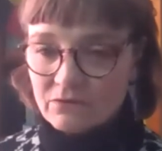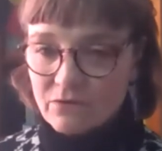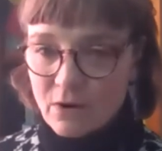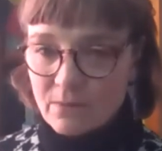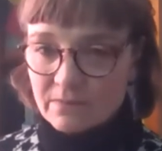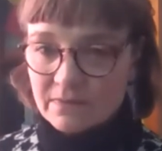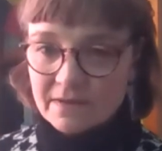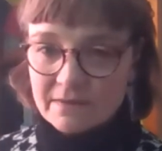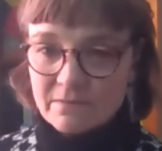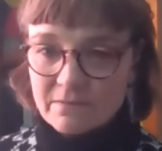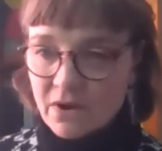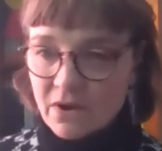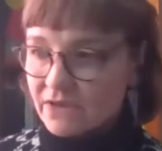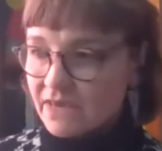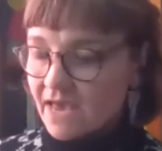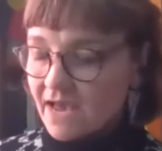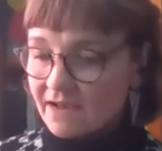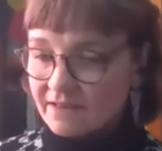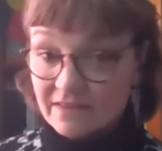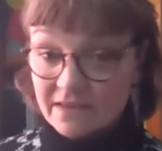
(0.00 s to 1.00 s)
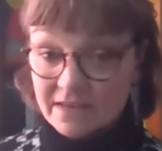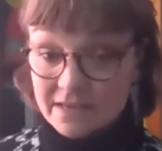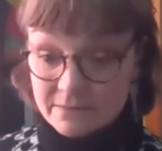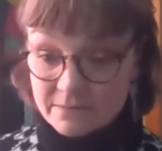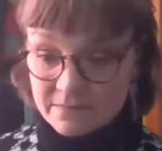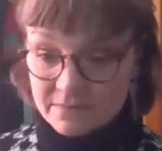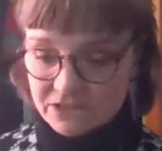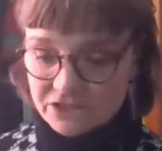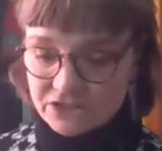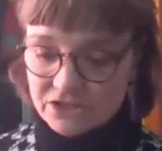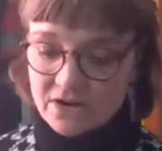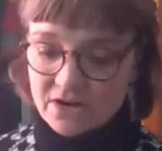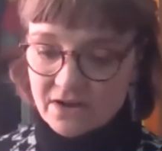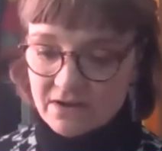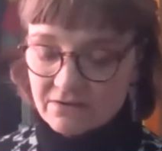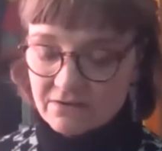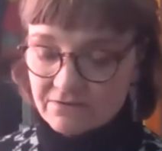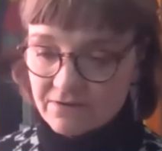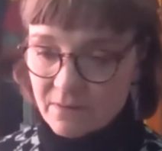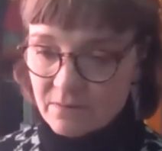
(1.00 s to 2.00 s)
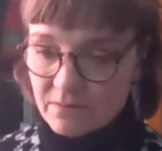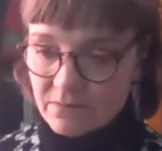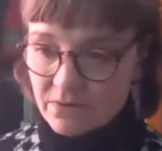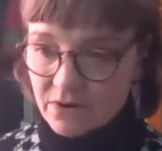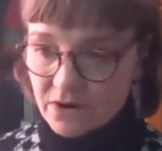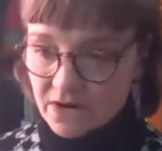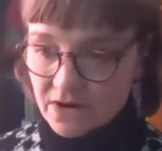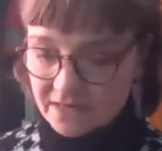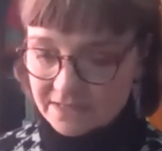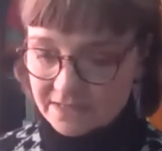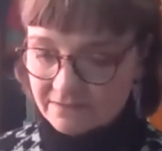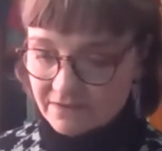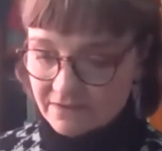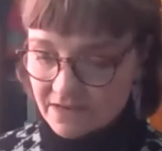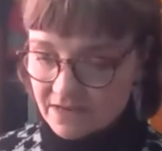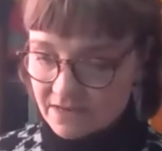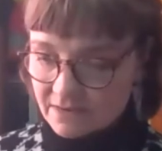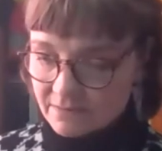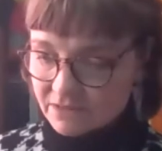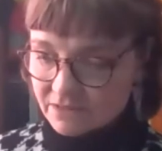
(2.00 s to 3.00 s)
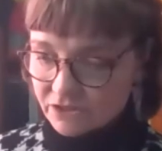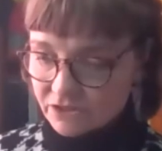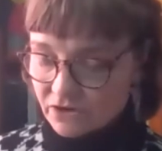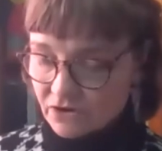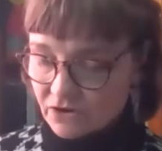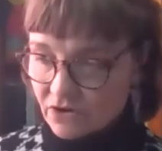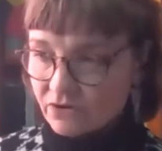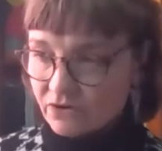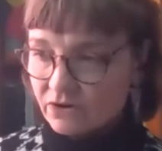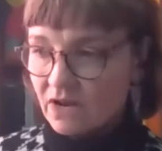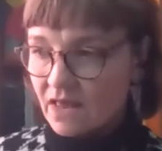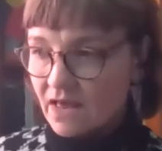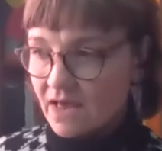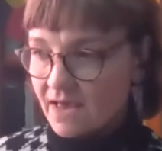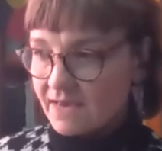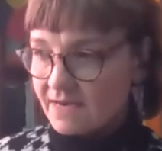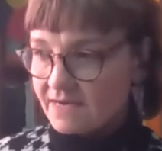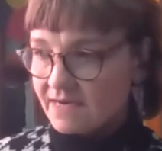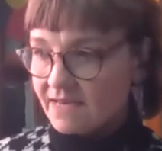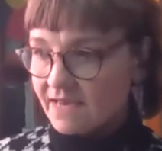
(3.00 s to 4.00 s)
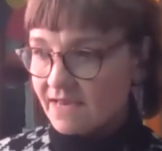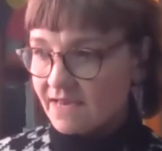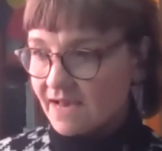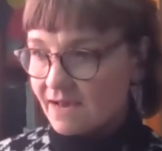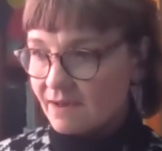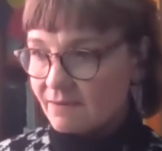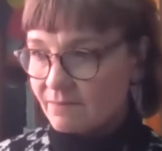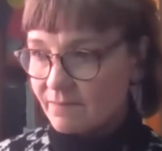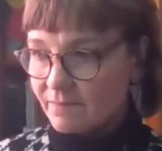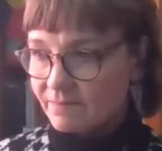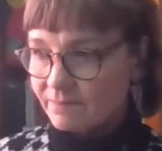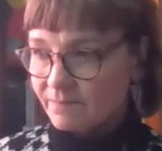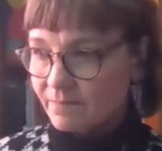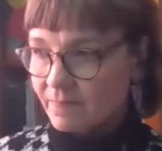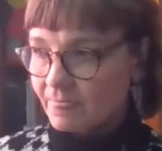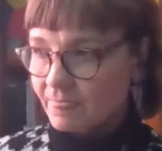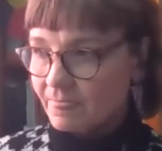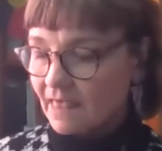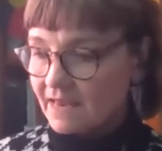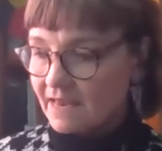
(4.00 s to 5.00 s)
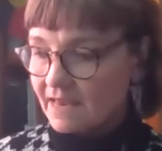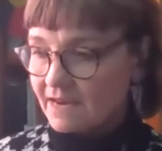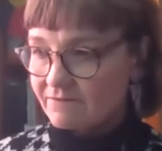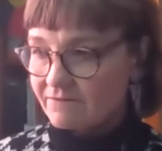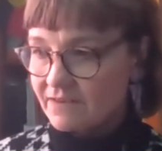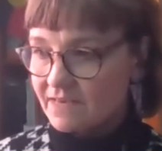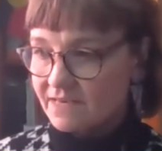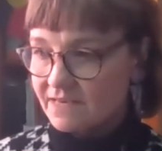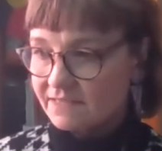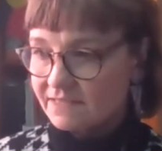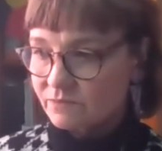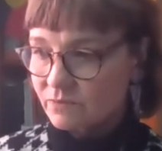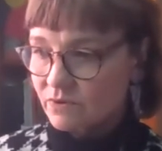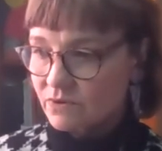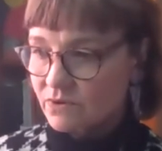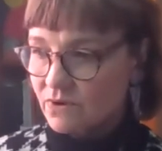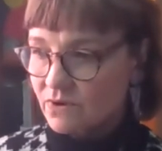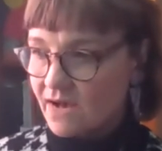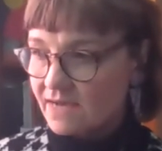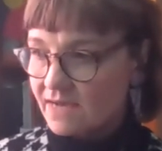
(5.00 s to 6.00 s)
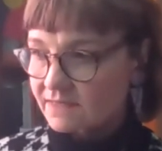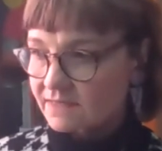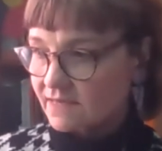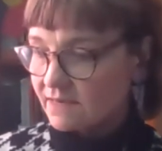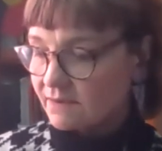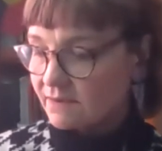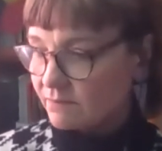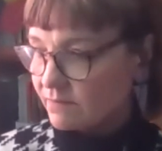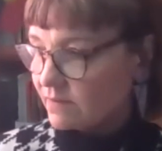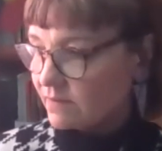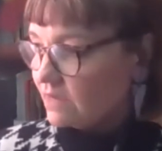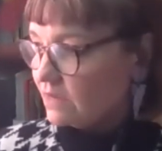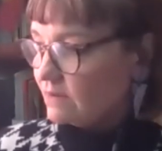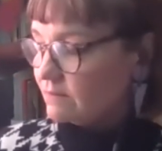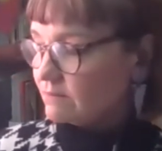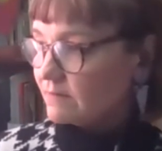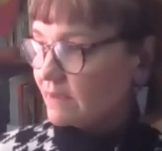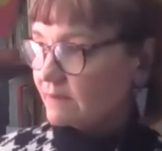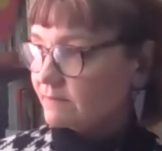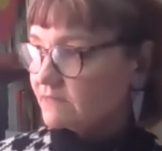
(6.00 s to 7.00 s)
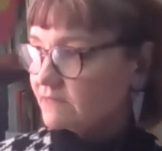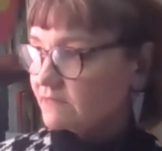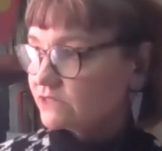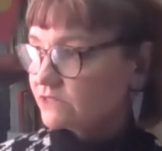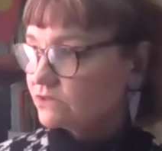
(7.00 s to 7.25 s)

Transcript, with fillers: Romlie Mokak, the Commissioner from Productivity Commission, online. Um, and if he is, we'll ask him maybe